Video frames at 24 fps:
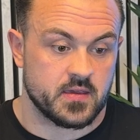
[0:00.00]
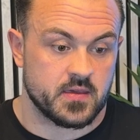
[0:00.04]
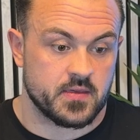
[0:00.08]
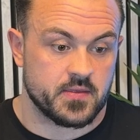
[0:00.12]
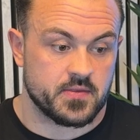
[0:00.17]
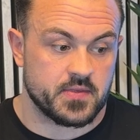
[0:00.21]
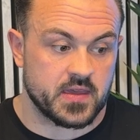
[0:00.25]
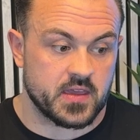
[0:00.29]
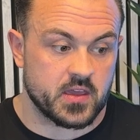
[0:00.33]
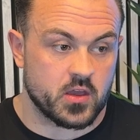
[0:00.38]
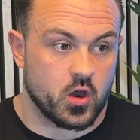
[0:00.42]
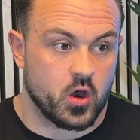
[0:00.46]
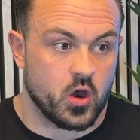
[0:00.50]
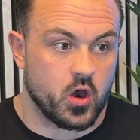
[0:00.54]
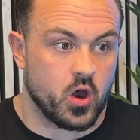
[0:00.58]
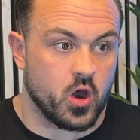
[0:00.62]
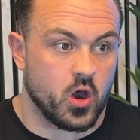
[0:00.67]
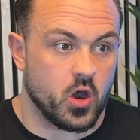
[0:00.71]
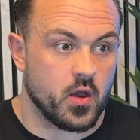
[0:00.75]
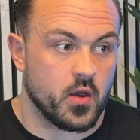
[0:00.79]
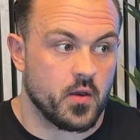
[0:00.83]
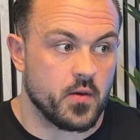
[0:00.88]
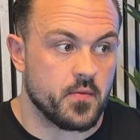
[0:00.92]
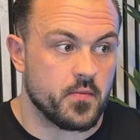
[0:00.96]
think
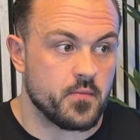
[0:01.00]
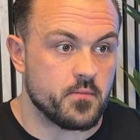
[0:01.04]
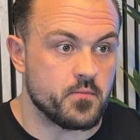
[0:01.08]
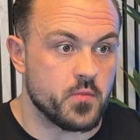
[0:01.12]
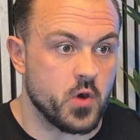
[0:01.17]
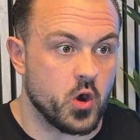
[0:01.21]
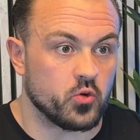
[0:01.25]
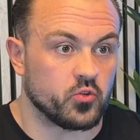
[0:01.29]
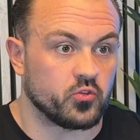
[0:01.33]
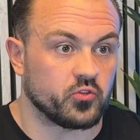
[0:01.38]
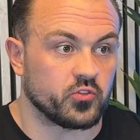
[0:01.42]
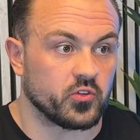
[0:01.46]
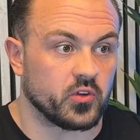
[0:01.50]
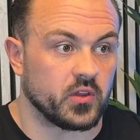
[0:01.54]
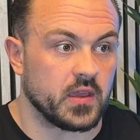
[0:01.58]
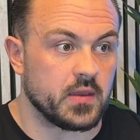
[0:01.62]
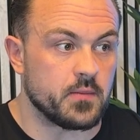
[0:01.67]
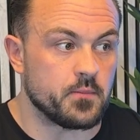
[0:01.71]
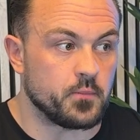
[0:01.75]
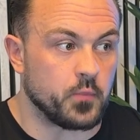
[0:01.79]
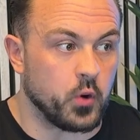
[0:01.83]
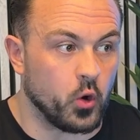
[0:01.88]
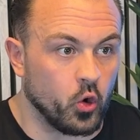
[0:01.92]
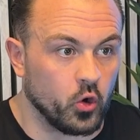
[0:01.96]
are most
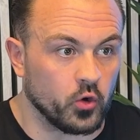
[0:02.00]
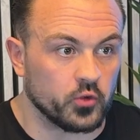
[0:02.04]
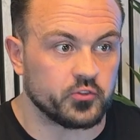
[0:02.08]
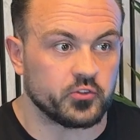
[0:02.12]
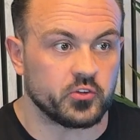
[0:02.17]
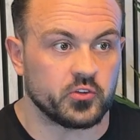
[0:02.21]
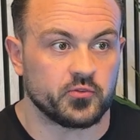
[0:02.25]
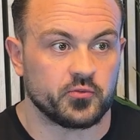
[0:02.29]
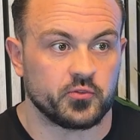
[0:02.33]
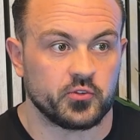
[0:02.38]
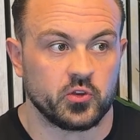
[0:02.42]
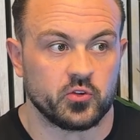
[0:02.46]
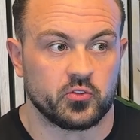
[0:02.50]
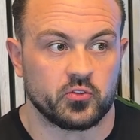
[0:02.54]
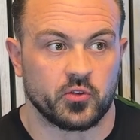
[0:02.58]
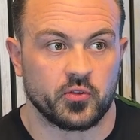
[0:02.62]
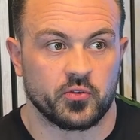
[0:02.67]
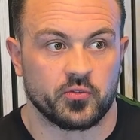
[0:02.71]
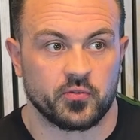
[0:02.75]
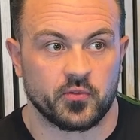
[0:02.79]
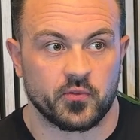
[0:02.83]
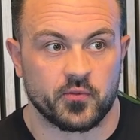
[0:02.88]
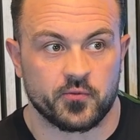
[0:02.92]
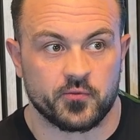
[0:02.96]
important for you to
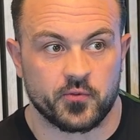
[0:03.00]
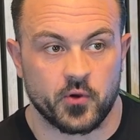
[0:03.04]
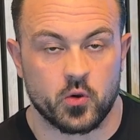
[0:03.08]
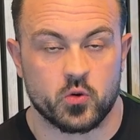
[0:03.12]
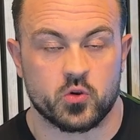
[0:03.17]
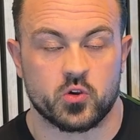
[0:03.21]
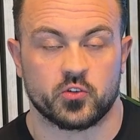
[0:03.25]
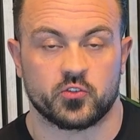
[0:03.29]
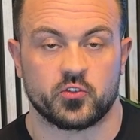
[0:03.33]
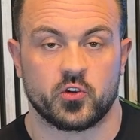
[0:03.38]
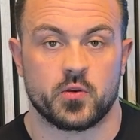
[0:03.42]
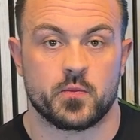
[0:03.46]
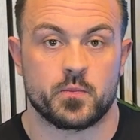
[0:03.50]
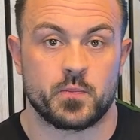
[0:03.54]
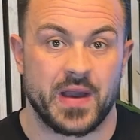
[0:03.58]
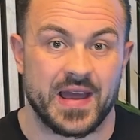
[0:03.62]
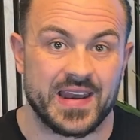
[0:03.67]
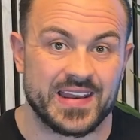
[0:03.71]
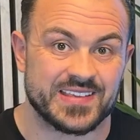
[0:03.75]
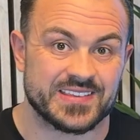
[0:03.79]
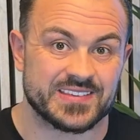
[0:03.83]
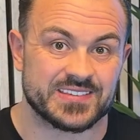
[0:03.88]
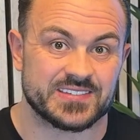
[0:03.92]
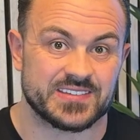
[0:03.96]
focus on
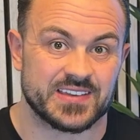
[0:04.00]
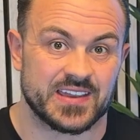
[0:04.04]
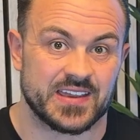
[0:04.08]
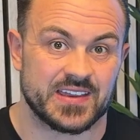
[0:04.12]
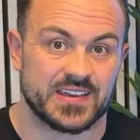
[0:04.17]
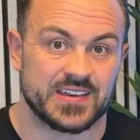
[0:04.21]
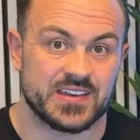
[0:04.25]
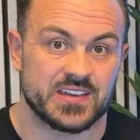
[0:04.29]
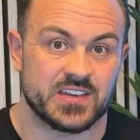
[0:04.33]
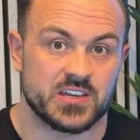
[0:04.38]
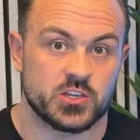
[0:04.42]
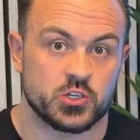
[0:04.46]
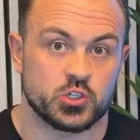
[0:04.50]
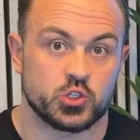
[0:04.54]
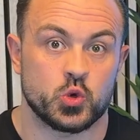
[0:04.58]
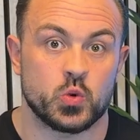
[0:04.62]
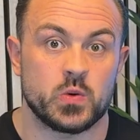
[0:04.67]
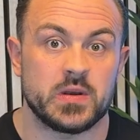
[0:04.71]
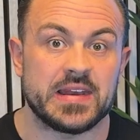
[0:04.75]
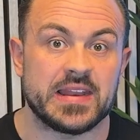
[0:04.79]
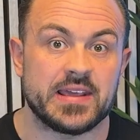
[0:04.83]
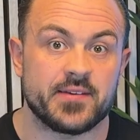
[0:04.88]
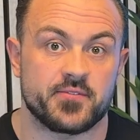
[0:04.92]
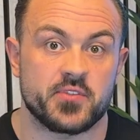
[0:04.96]
balancing to
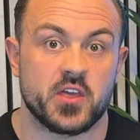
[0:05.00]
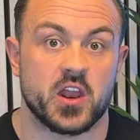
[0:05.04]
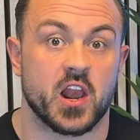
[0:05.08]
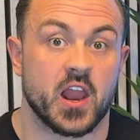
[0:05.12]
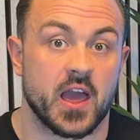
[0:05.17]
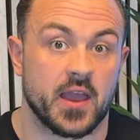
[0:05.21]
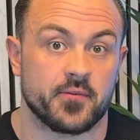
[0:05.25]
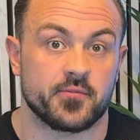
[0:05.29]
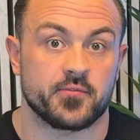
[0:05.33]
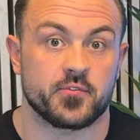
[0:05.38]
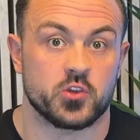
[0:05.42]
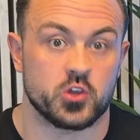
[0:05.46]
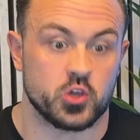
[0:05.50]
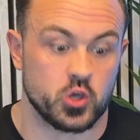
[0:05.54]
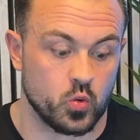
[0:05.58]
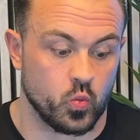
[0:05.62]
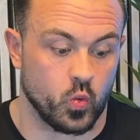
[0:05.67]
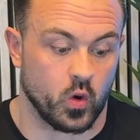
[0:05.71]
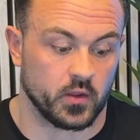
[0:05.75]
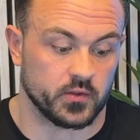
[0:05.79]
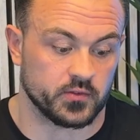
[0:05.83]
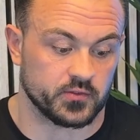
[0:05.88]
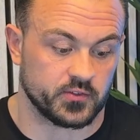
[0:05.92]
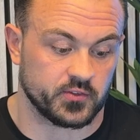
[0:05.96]
live the life that you
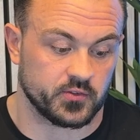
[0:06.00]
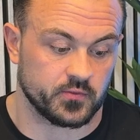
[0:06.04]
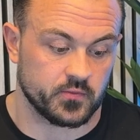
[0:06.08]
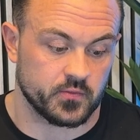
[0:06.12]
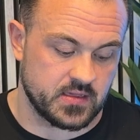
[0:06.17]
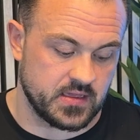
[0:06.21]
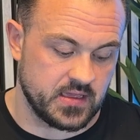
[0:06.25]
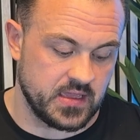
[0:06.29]
want.